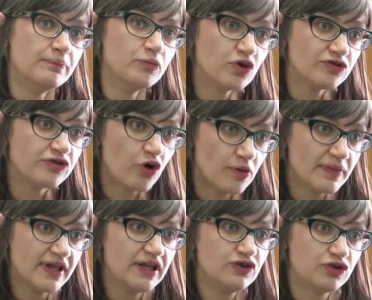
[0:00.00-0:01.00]
more
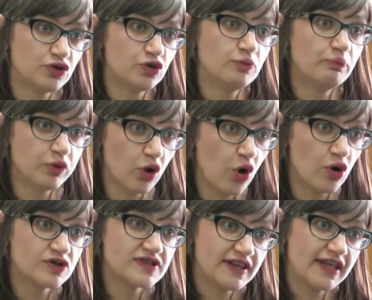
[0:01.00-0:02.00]
formally through
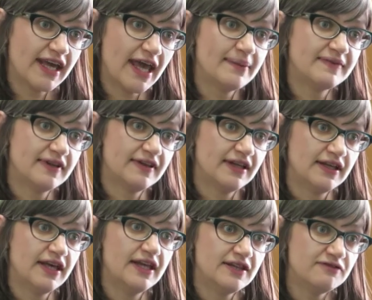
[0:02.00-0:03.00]
blogs that they kept in
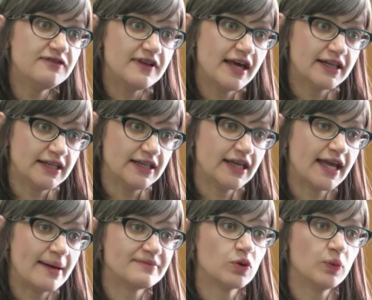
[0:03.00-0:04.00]
the VLE. They
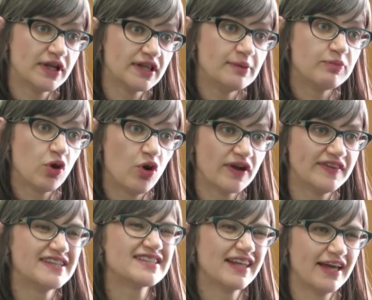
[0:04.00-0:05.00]
kept a weekly blog,
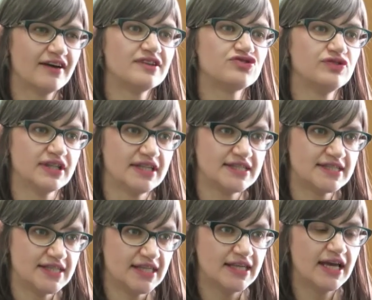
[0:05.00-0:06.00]
and this let us really
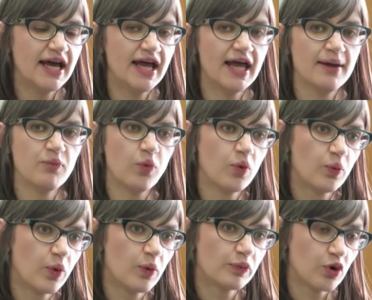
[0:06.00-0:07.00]
see
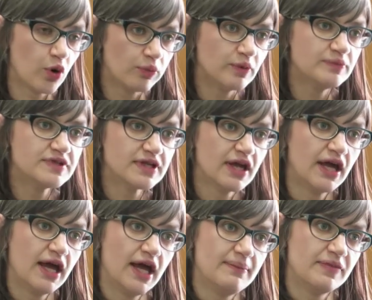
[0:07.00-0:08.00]
what problems
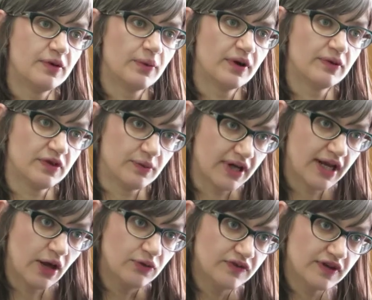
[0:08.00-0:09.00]
they were
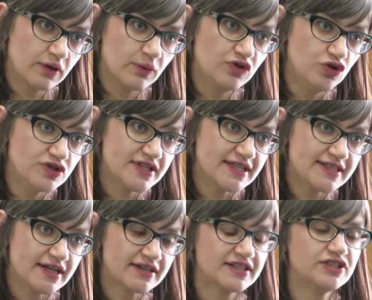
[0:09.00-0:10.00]
encountering with using
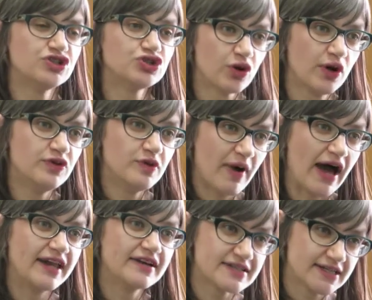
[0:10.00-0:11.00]
Xerte and draw out the
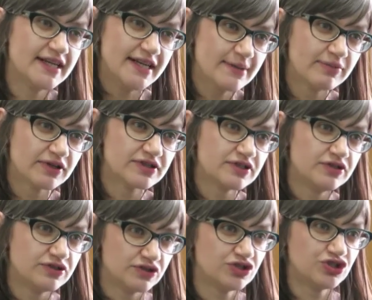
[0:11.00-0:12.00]
barriers and enablers
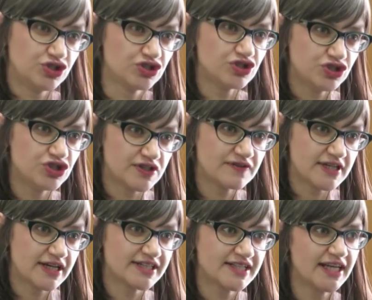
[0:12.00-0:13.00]
to students' use of
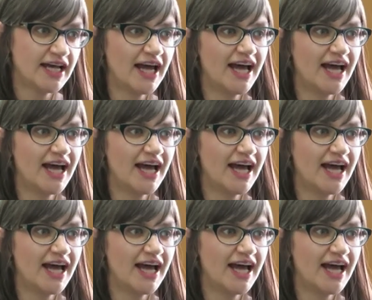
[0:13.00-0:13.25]
Xerte,